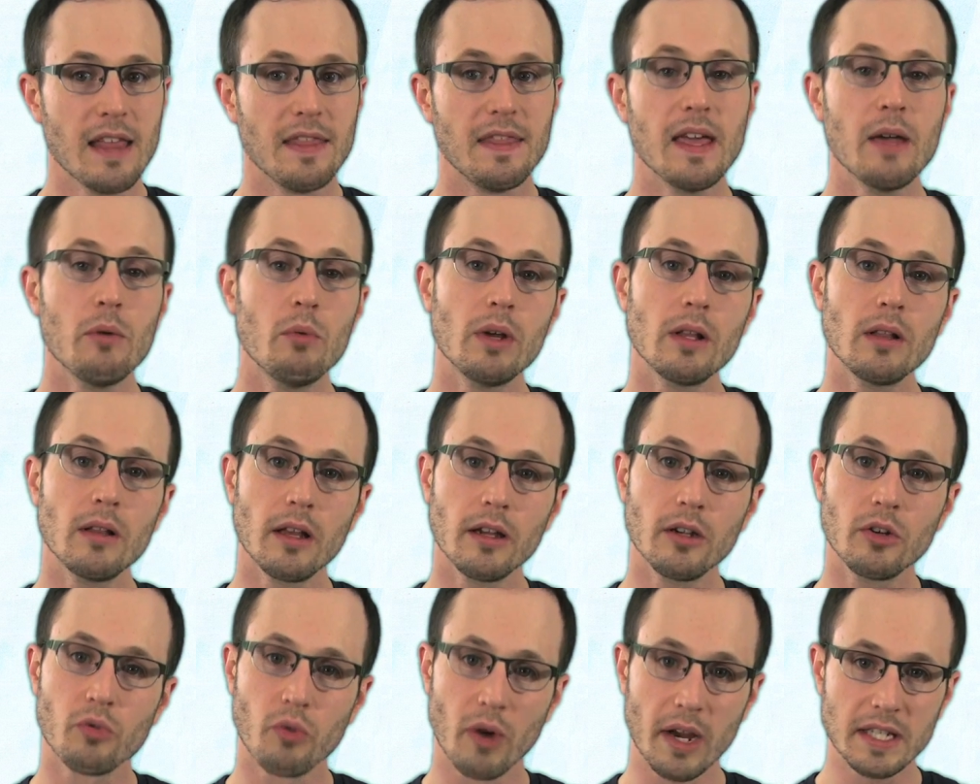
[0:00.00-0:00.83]
They will
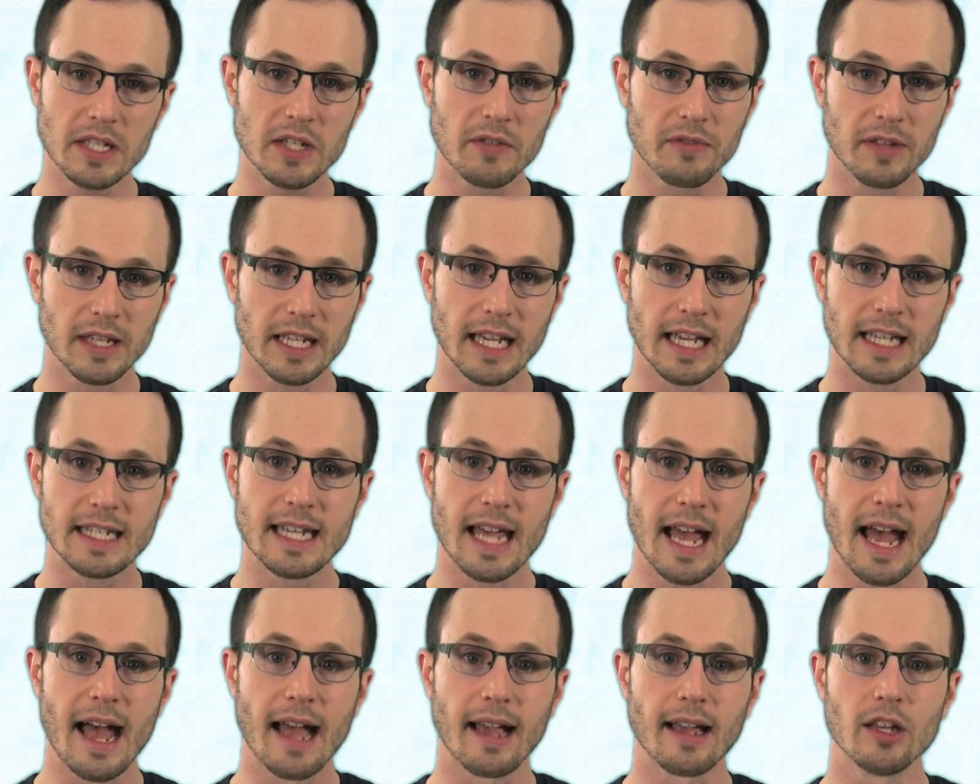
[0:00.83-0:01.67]
aggressively
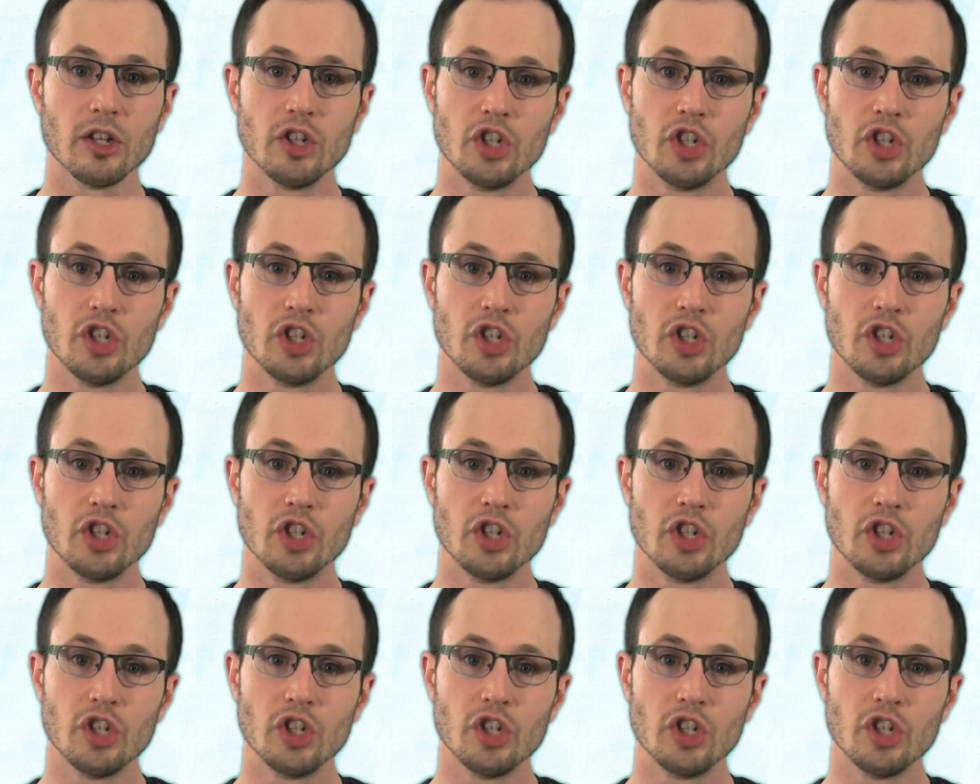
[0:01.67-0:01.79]
attack,